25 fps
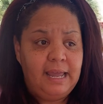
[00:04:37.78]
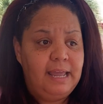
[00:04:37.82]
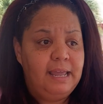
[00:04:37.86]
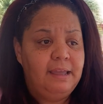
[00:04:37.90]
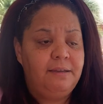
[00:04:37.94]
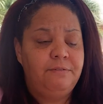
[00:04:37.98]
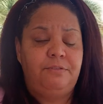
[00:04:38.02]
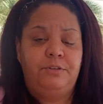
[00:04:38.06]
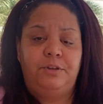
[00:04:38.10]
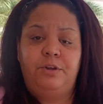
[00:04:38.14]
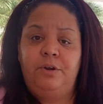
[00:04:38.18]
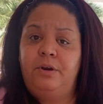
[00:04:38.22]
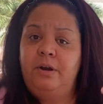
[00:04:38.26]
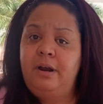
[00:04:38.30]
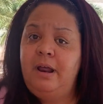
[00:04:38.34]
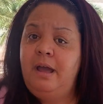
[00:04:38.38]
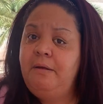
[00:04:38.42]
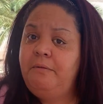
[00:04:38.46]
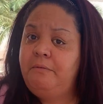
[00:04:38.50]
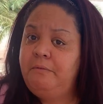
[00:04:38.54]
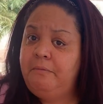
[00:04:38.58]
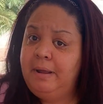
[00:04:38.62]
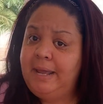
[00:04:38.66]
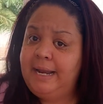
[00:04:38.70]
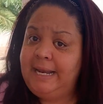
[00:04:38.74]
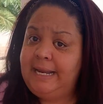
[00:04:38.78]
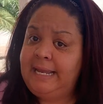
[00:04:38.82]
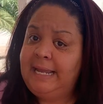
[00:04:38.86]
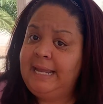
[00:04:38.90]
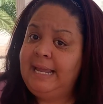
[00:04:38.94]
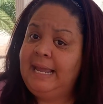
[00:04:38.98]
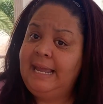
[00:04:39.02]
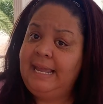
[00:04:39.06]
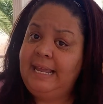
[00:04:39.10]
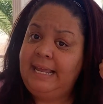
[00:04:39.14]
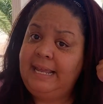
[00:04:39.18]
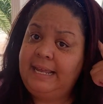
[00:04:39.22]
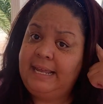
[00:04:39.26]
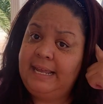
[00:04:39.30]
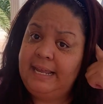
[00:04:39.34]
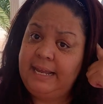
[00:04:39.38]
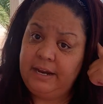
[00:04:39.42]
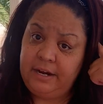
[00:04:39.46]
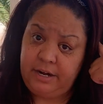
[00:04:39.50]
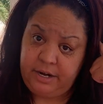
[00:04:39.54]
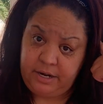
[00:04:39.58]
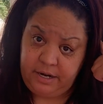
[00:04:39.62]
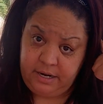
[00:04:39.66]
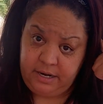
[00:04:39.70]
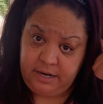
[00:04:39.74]
if you're not ready
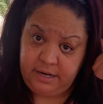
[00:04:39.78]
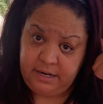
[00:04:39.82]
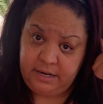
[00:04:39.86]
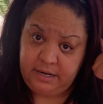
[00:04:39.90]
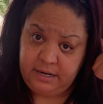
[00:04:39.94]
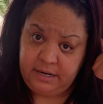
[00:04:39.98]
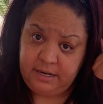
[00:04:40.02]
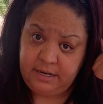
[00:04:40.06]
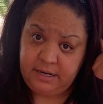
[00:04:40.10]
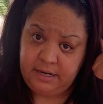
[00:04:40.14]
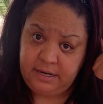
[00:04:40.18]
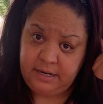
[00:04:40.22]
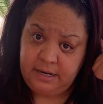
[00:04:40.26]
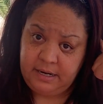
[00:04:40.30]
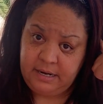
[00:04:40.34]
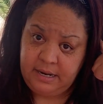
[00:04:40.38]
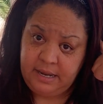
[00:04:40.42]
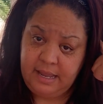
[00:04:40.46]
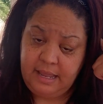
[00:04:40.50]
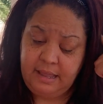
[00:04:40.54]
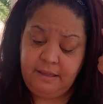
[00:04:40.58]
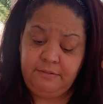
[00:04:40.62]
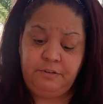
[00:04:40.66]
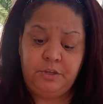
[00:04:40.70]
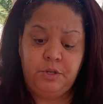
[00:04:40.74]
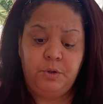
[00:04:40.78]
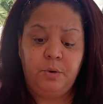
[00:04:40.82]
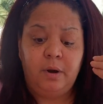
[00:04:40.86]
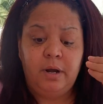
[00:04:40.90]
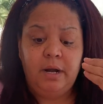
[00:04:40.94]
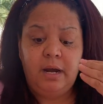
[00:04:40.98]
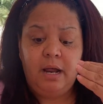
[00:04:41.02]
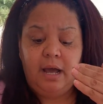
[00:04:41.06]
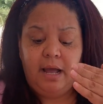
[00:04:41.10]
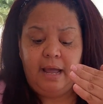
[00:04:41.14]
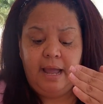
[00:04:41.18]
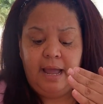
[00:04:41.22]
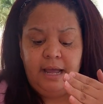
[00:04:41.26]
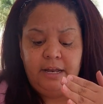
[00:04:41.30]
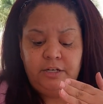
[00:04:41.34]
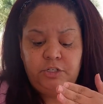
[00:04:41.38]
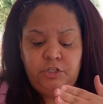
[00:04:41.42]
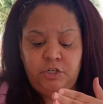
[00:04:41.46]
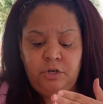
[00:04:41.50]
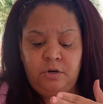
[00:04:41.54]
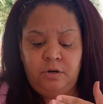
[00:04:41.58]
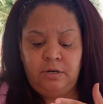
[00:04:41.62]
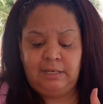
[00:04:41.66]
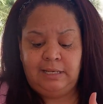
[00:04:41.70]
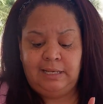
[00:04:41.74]
here, if you are not
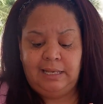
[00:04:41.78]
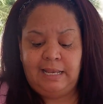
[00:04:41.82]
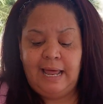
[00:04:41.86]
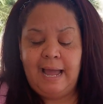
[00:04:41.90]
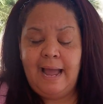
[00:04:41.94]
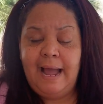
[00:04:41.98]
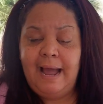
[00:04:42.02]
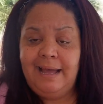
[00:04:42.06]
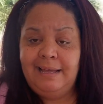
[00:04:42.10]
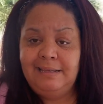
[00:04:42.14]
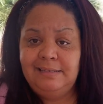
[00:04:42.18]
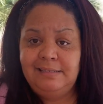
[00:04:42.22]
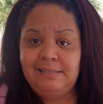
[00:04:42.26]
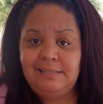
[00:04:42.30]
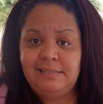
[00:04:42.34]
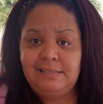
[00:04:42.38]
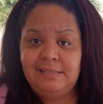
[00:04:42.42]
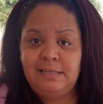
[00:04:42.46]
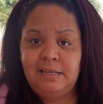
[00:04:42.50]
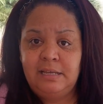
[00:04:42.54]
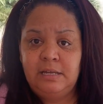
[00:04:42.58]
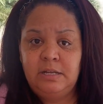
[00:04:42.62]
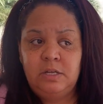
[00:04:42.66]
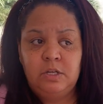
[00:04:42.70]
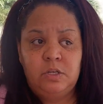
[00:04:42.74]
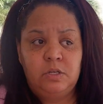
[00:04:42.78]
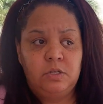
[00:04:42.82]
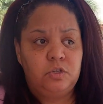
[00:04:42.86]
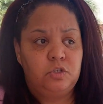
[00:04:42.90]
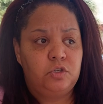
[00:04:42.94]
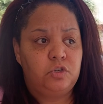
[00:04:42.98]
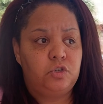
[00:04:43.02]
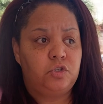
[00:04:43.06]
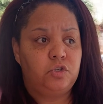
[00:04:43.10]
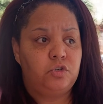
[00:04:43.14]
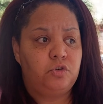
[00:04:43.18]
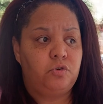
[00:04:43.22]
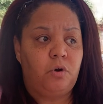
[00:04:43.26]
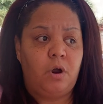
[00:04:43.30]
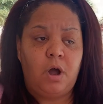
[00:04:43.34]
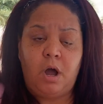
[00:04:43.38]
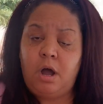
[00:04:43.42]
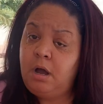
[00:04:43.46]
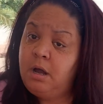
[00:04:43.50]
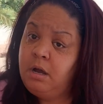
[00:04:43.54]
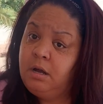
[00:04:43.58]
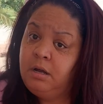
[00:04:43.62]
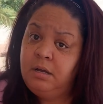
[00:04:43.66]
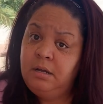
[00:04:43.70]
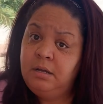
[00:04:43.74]
at your last
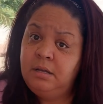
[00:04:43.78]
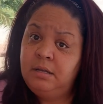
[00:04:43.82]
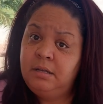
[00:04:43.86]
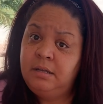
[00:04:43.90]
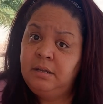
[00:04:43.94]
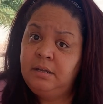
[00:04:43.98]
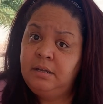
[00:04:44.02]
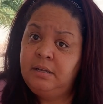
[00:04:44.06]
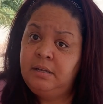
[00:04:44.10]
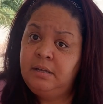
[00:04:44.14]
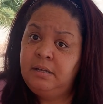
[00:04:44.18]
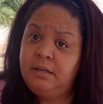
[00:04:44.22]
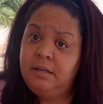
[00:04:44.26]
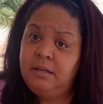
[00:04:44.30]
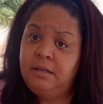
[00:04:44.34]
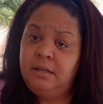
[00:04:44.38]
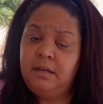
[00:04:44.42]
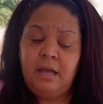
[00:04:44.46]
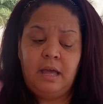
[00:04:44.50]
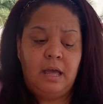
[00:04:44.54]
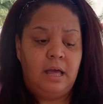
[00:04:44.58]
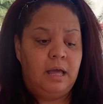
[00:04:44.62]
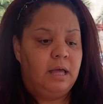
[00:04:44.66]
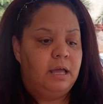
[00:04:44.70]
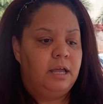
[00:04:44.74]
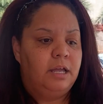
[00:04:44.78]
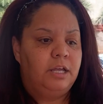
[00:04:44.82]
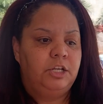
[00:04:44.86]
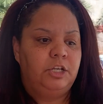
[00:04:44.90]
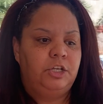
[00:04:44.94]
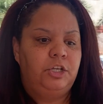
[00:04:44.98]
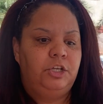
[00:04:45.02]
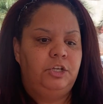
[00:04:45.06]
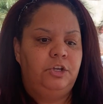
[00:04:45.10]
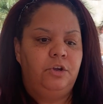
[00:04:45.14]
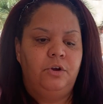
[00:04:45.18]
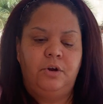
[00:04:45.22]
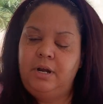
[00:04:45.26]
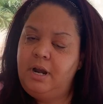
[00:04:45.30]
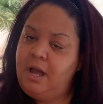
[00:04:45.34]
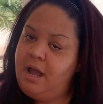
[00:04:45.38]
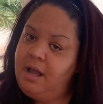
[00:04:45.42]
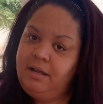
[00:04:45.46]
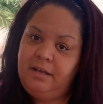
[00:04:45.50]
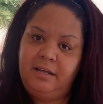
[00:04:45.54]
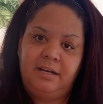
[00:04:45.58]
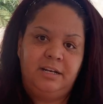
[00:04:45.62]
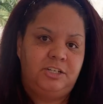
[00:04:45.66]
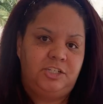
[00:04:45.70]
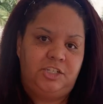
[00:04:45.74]
straw, you're
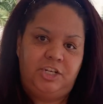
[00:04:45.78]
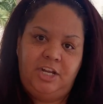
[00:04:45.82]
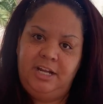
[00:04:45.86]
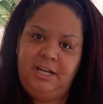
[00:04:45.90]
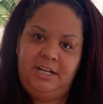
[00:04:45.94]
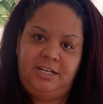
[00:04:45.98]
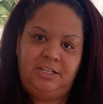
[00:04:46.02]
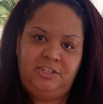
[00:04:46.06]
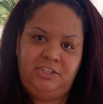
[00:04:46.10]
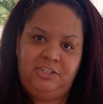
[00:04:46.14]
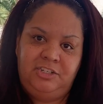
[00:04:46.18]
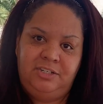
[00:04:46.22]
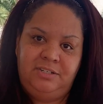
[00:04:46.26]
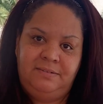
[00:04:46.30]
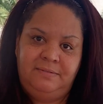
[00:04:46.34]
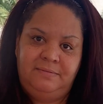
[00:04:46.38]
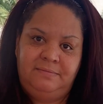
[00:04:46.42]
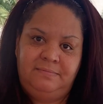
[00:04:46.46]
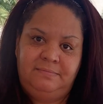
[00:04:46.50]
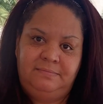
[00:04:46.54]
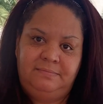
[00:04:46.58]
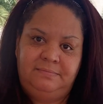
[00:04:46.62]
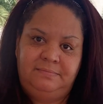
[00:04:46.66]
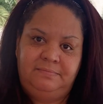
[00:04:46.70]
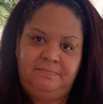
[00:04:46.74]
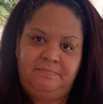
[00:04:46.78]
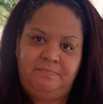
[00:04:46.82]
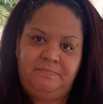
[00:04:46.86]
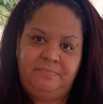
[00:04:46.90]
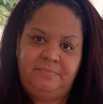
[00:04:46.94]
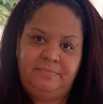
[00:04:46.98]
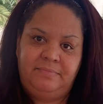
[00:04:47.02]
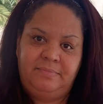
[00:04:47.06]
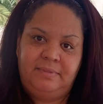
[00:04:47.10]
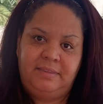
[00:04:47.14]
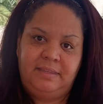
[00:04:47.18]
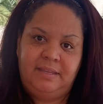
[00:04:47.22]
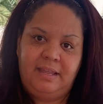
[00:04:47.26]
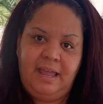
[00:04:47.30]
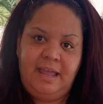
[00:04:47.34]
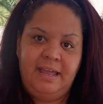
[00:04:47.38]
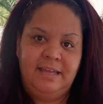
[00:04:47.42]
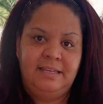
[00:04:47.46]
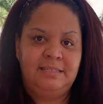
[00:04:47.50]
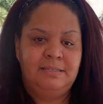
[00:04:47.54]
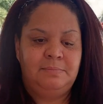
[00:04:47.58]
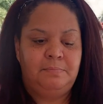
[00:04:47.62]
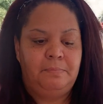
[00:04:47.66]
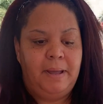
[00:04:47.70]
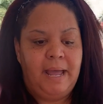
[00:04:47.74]
not going to change.
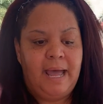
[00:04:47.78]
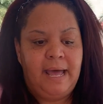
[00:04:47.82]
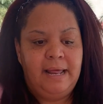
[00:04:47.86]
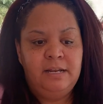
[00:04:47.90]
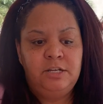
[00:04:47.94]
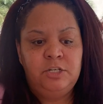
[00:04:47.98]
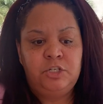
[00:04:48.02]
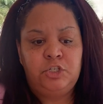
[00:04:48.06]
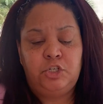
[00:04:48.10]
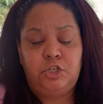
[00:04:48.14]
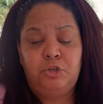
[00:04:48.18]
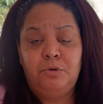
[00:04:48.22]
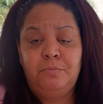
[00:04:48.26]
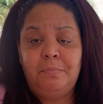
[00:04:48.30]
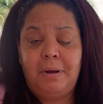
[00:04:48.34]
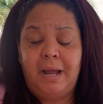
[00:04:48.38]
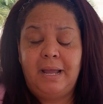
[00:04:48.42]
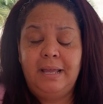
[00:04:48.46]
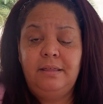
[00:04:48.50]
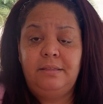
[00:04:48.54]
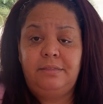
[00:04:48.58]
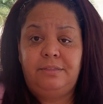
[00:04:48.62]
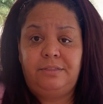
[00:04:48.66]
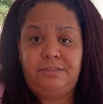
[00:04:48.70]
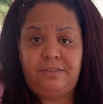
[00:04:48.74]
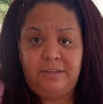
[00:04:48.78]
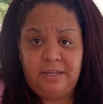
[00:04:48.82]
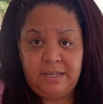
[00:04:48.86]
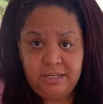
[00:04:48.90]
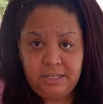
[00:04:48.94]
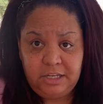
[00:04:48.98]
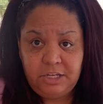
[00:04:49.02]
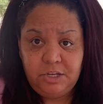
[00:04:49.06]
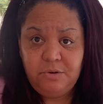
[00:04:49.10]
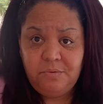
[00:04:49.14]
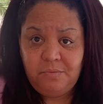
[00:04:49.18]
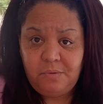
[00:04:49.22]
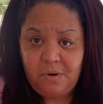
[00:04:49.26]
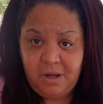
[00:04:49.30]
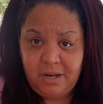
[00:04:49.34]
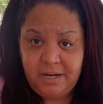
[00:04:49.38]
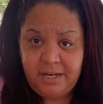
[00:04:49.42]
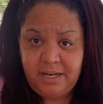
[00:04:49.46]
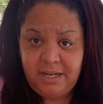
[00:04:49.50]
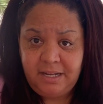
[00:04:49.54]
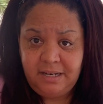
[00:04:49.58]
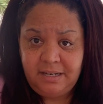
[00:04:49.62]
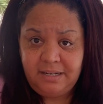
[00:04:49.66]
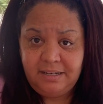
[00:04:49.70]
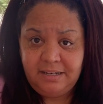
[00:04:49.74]
As bad as you might think you want
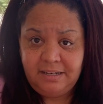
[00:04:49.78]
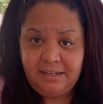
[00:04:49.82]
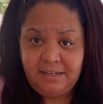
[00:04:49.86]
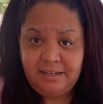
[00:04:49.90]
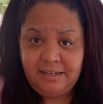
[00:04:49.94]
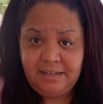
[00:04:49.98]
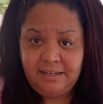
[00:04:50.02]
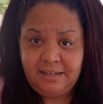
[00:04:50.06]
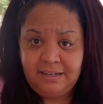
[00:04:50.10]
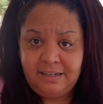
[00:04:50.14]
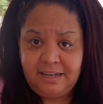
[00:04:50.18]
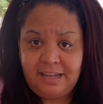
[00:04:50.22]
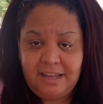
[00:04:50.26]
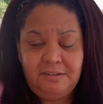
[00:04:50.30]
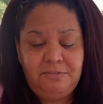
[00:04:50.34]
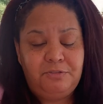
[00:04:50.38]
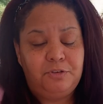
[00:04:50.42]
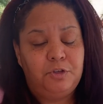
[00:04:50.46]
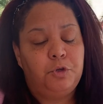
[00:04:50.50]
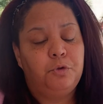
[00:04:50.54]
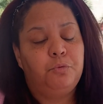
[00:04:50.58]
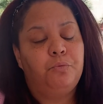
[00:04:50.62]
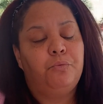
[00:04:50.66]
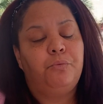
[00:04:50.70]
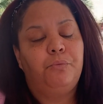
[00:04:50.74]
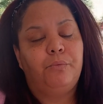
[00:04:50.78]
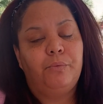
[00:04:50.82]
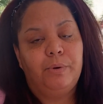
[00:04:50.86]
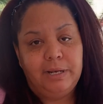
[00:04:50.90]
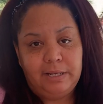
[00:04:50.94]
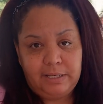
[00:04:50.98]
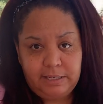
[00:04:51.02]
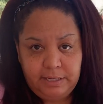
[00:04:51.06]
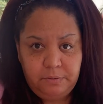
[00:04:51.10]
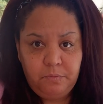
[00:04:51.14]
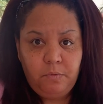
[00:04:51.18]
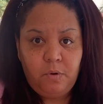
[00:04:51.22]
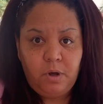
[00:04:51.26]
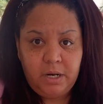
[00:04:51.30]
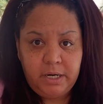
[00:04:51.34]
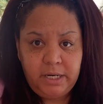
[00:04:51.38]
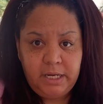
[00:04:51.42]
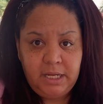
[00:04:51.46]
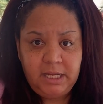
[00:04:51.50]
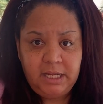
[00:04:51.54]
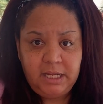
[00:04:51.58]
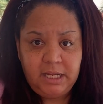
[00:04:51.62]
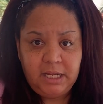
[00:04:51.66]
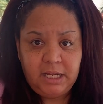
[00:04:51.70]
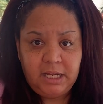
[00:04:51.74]
it, if you really want
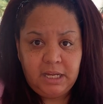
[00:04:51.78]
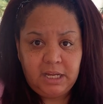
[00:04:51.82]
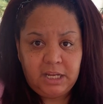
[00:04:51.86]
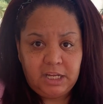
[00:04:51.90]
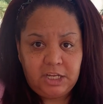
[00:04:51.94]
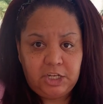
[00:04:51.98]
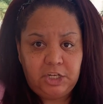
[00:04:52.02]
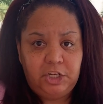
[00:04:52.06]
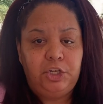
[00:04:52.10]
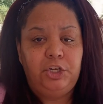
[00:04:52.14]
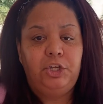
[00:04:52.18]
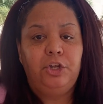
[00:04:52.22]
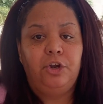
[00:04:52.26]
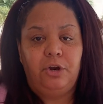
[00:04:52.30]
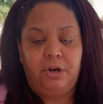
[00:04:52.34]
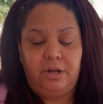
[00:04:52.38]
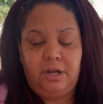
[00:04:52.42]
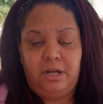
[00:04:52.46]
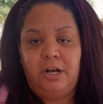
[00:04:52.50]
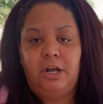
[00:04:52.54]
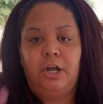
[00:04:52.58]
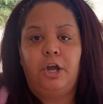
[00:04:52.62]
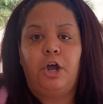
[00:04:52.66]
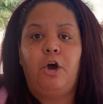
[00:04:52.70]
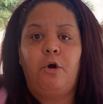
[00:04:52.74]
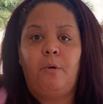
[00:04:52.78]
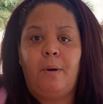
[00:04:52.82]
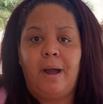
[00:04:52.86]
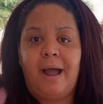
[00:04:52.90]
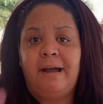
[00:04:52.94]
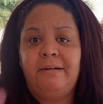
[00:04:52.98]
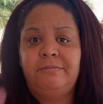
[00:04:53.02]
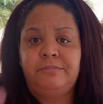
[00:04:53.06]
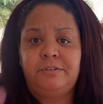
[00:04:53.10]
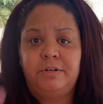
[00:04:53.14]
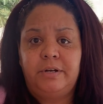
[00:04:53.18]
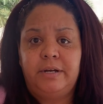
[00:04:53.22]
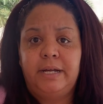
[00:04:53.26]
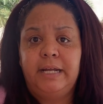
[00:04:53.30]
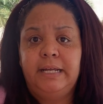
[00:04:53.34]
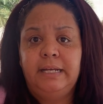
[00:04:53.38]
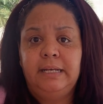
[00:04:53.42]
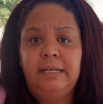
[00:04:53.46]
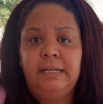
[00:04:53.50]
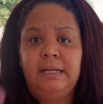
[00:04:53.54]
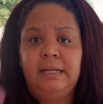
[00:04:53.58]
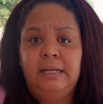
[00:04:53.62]
it, you're going to go after it.